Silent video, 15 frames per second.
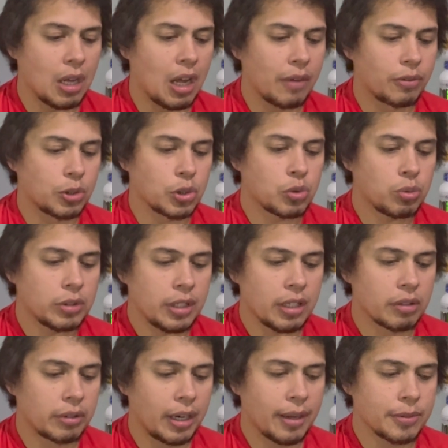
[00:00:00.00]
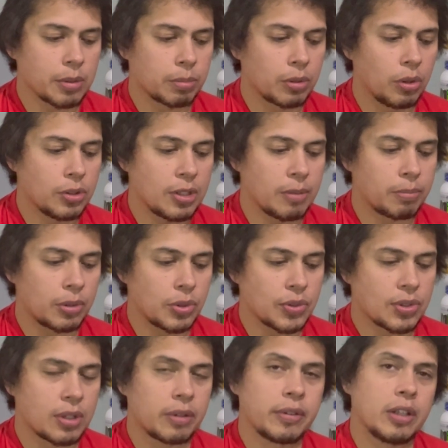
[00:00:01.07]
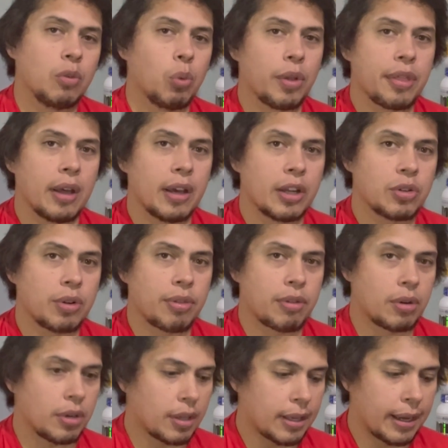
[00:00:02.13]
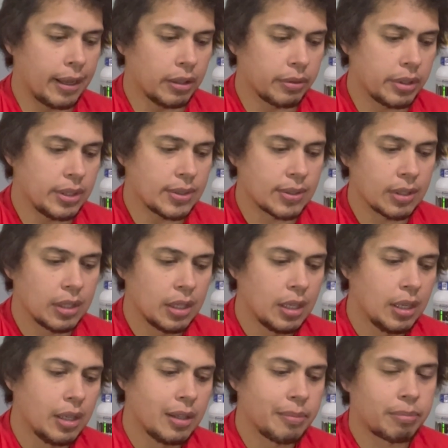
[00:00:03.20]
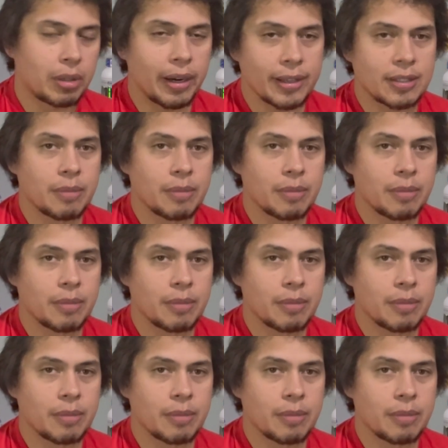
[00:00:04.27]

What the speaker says: offers 28 grams of protein per serving with 130 calories. Priced